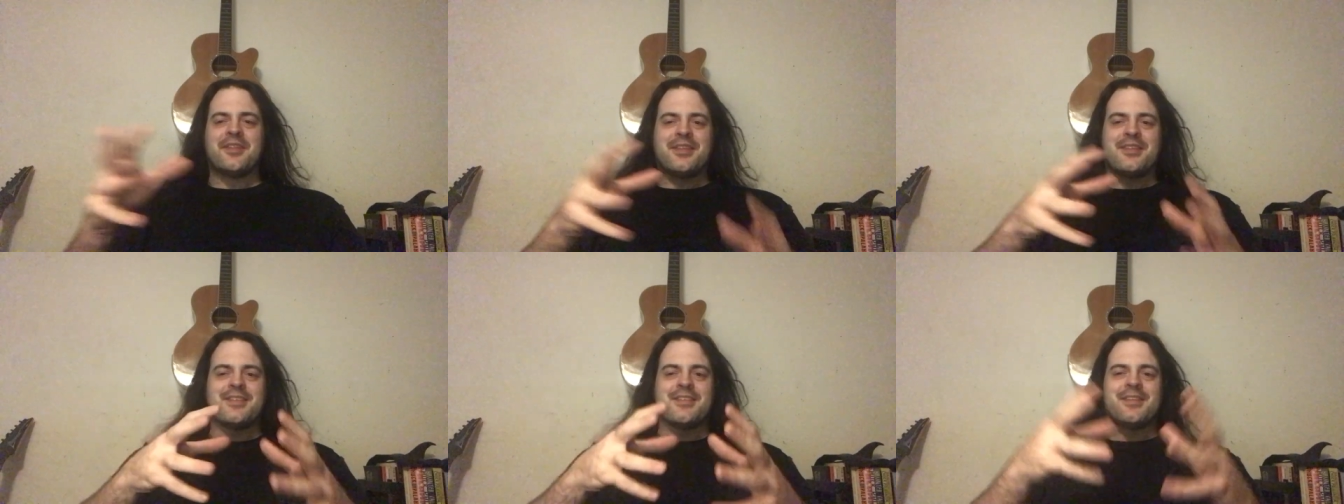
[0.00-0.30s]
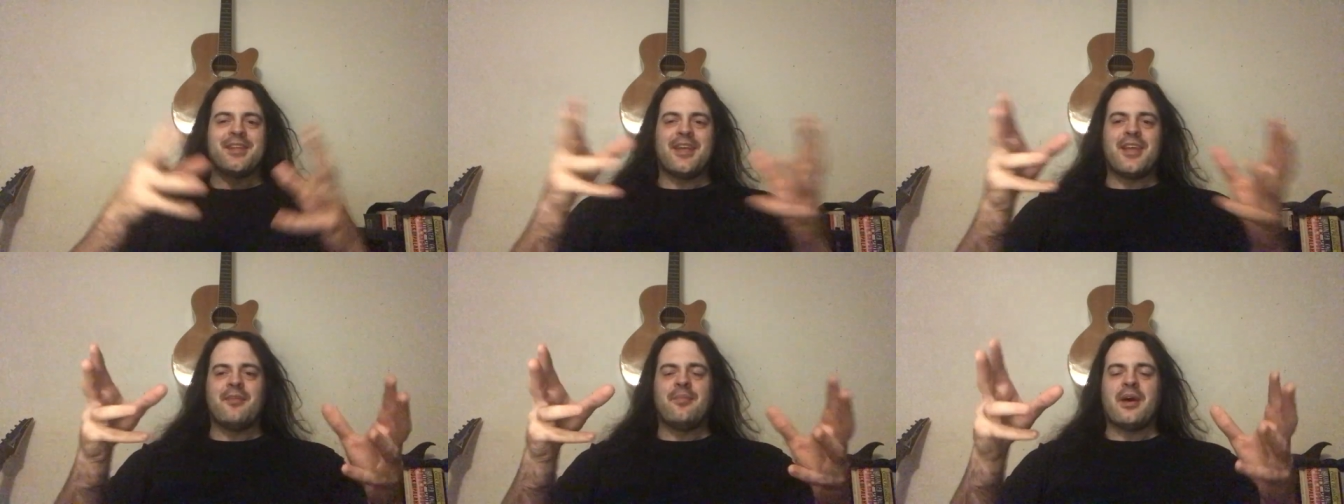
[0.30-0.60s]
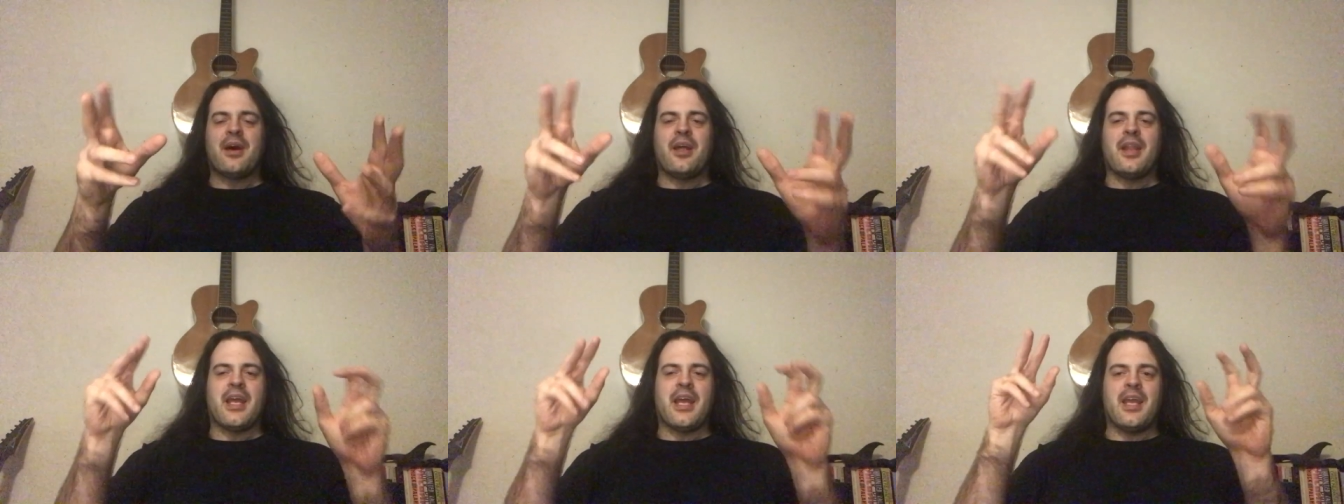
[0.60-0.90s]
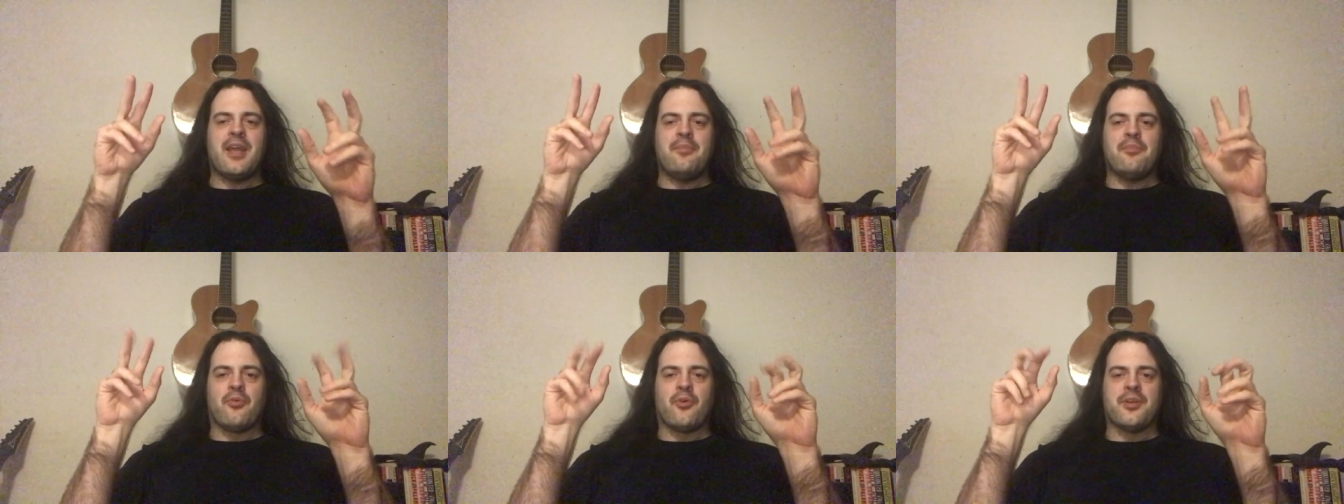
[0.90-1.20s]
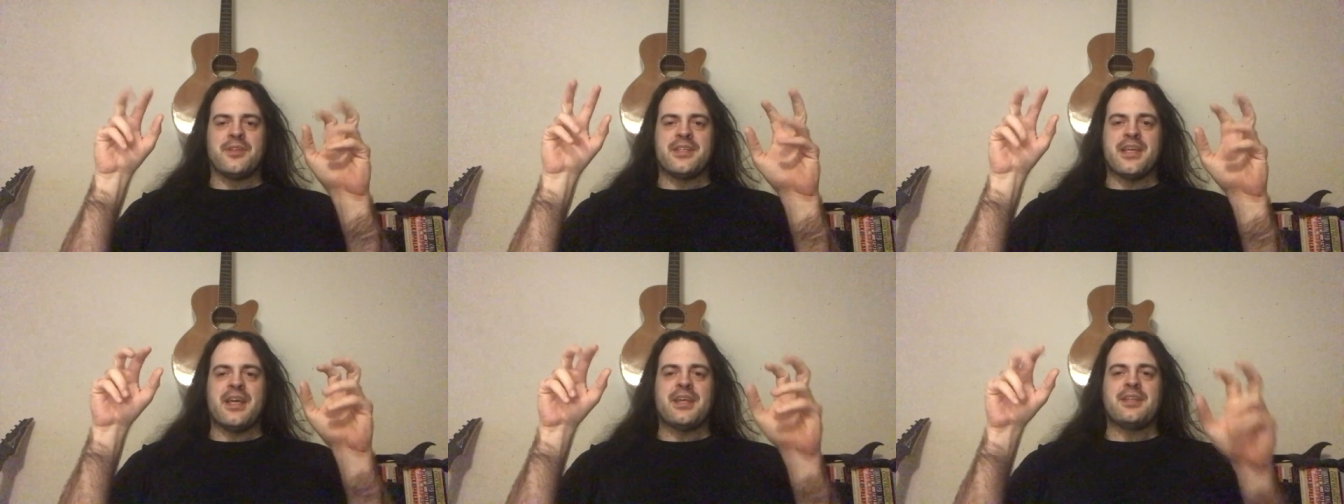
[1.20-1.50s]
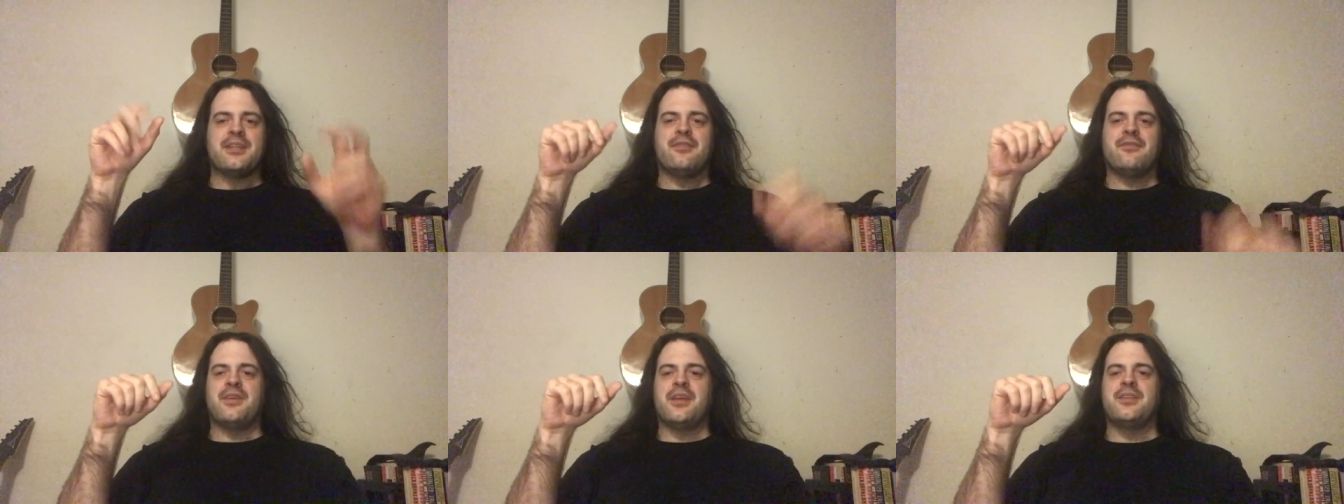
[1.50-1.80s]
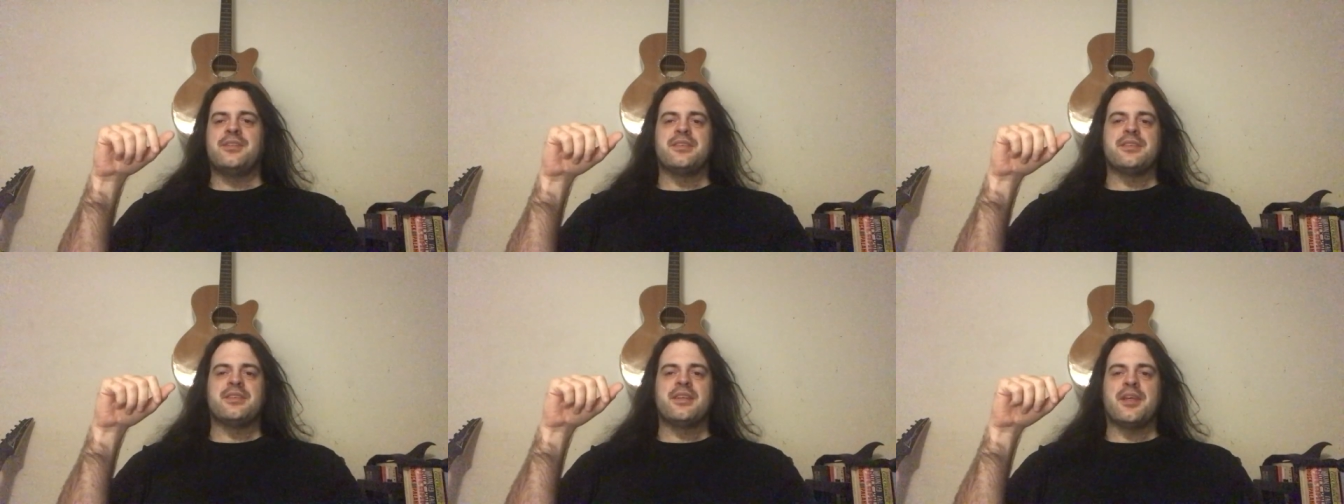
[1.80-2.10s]
this thing about a protective
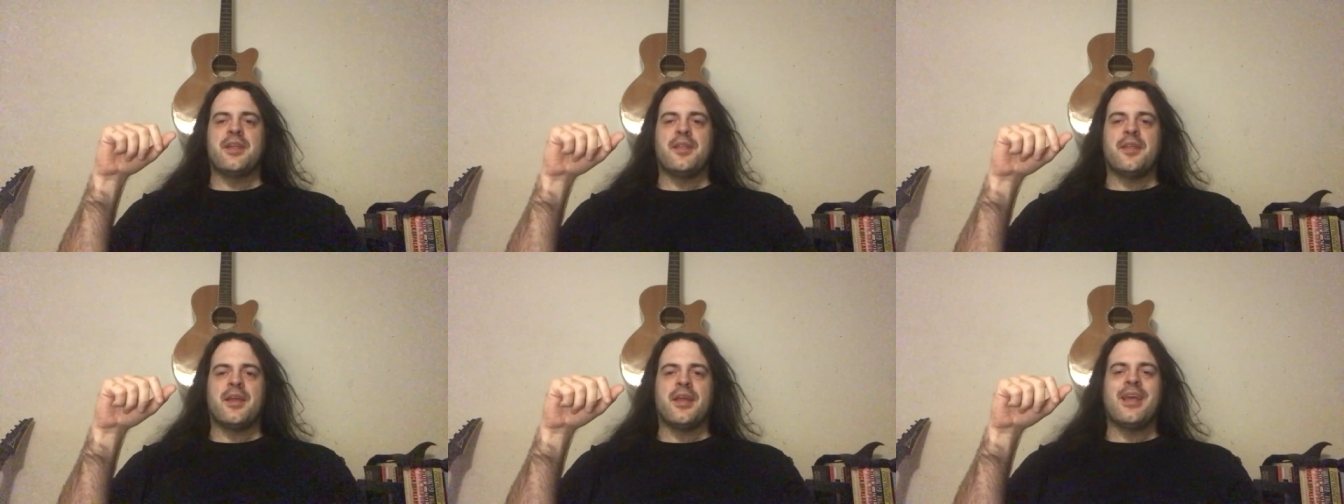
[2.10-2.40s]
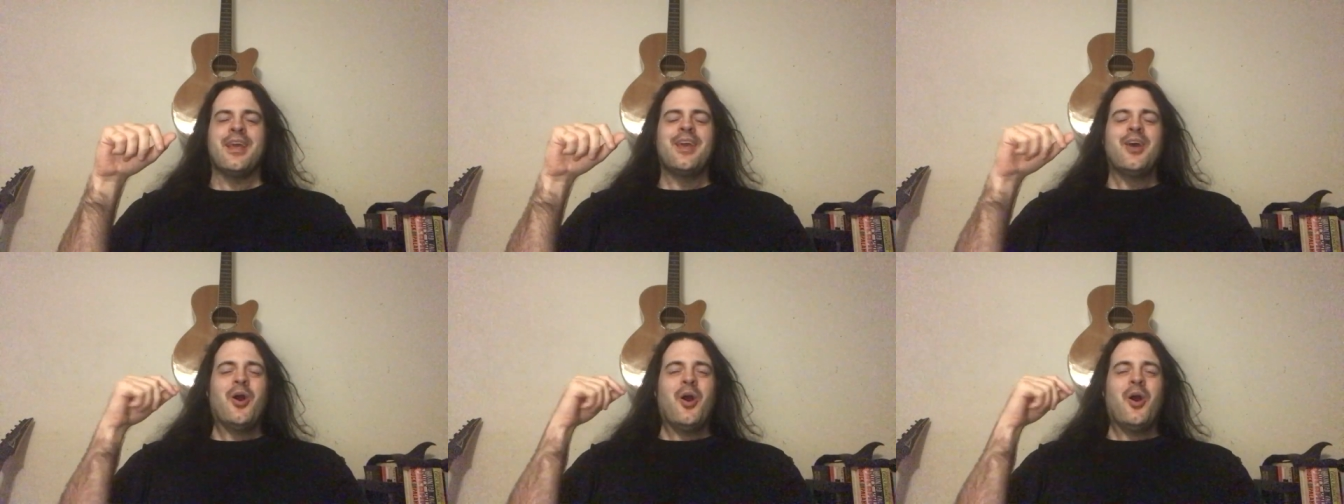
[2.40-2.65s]
instinct thing